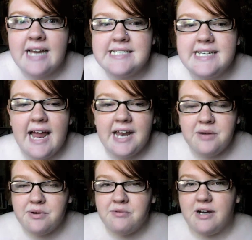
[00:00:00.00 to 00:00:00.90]
Did
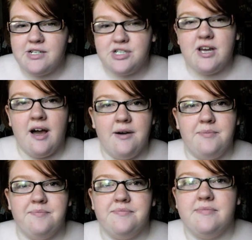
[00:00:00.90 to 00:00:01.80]
anyone watch
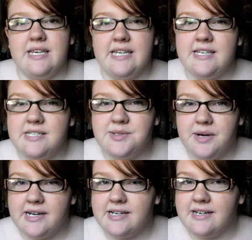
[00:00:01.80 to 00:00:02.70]

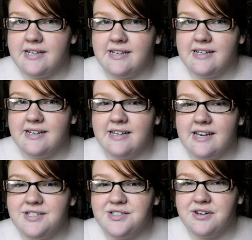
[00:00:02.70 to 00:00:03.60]
Eastwick
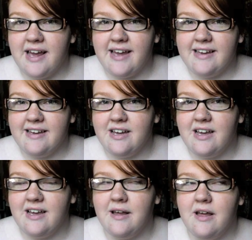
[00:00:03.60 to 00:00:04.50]
yesterday?
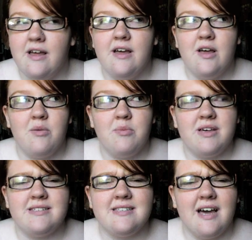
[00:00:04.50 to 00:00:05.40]

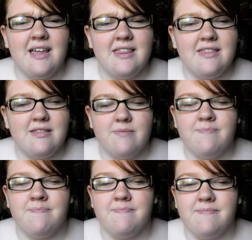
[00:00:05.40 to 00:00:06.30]
Because tell
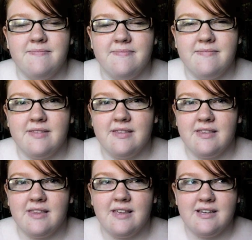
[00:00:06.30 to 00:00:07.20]
me
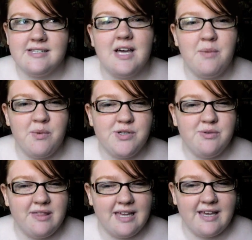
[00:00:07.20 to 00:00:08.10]
what
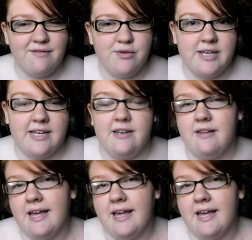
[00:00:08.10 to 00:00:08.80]
you think if you did.